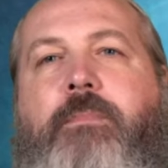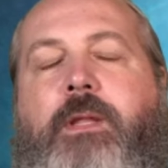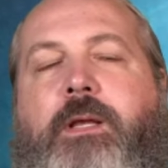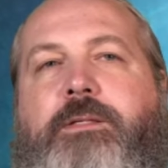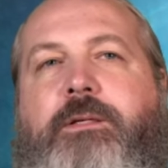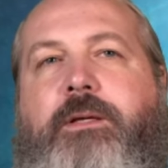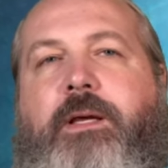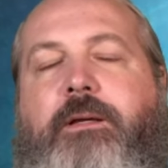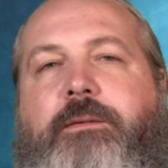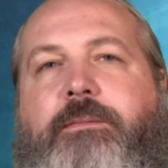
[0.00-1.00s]
So
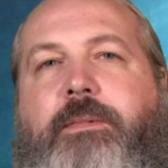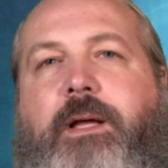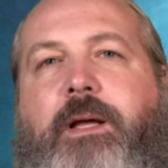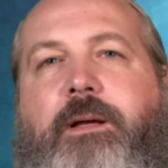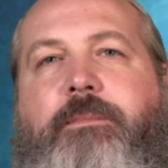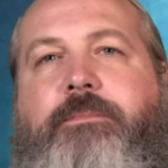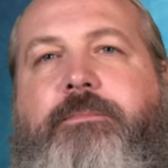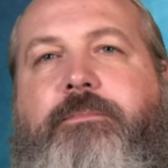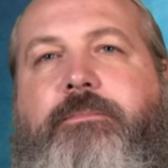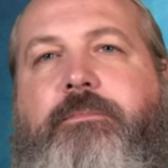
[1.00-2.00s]
yeah,
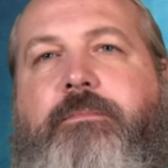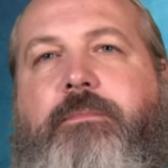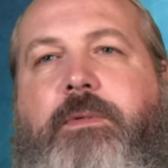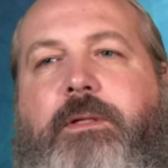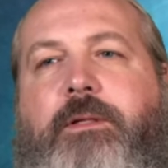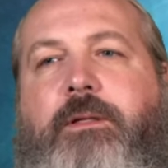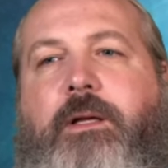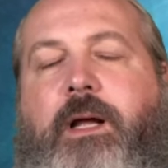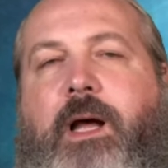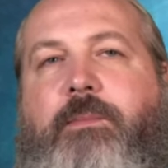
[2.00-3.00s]

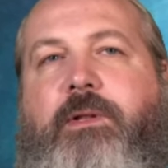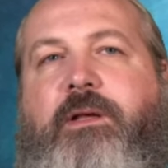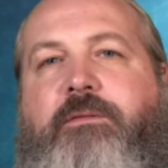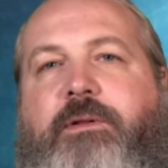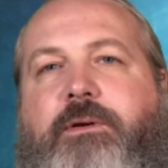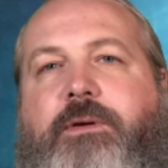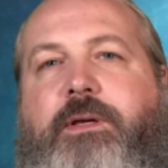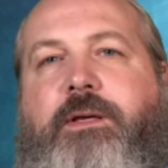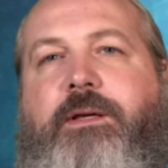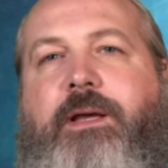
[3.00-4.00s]
I believe Luke
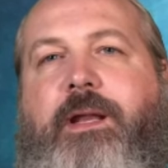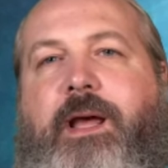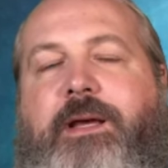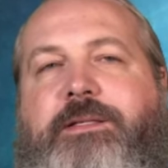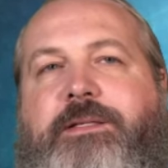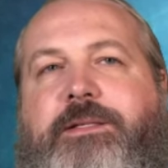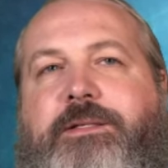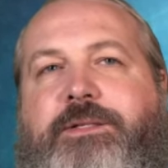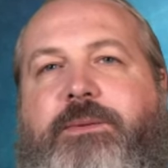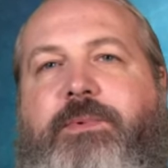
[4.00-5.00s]
and Acts
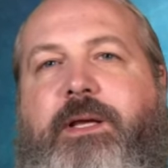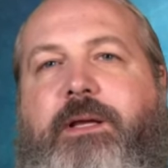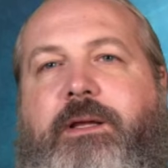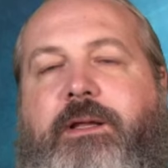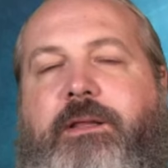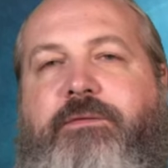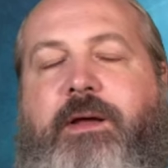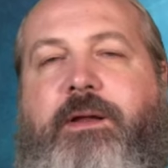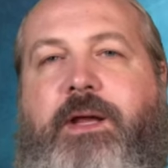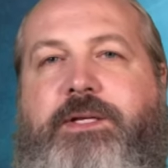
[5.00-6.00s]
should be the
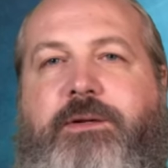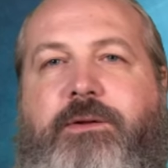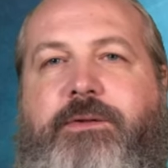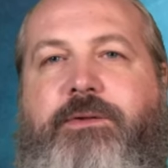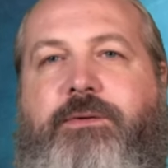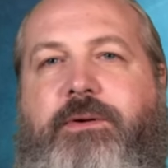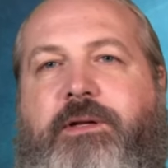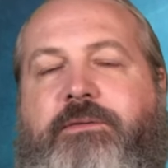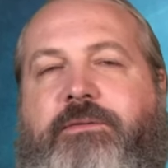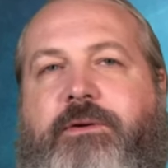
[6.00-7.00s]
foundational authority
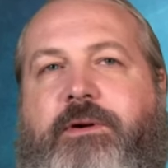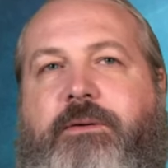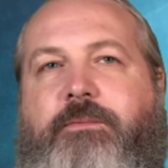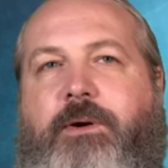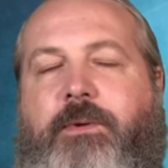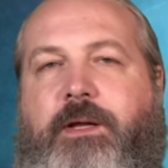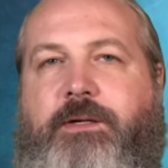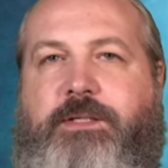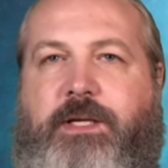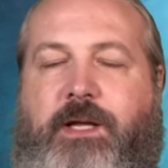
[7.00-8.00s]
for what we
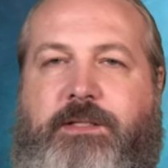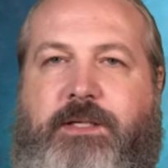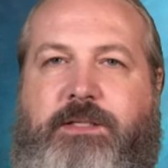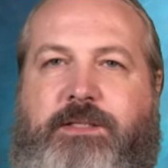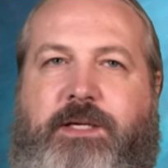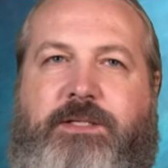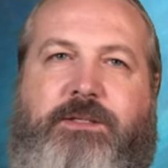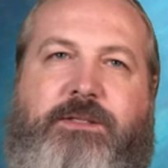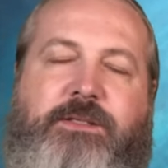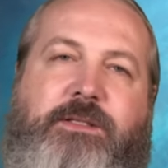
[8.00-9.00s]
understand as the
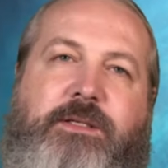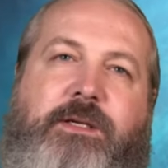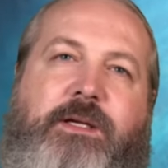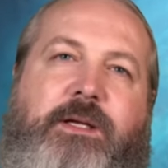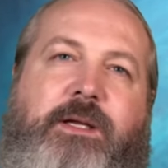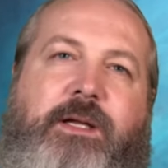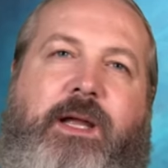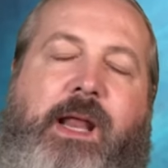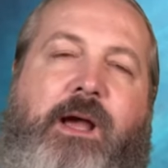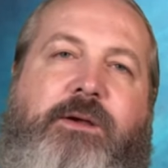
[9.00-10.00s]
essentials. And
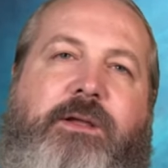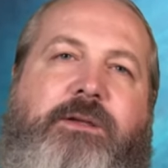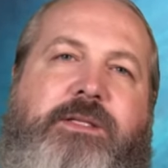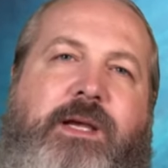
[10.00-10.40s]
how could you say I'm